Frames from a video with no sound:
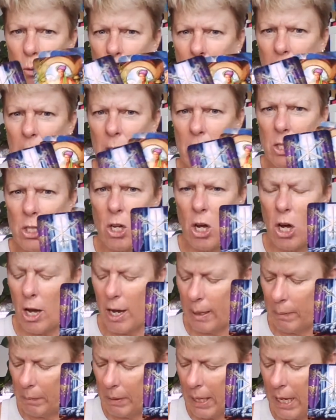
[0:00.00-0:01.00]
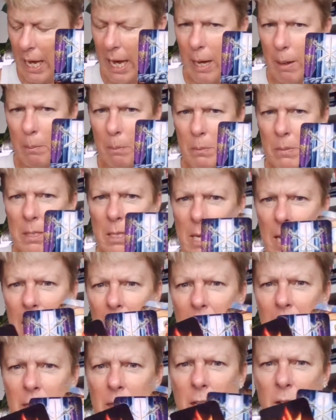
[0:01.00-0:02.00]
when the time comes
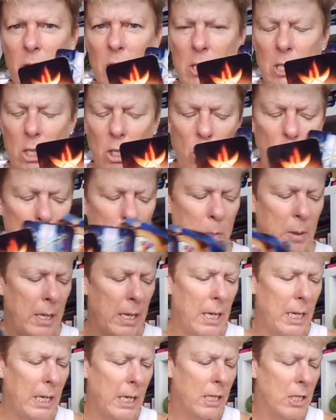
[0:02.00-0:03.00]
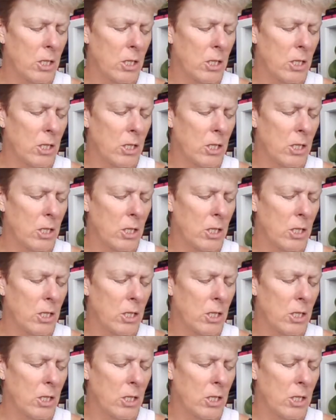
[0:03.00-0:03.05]
and there is a new beginning.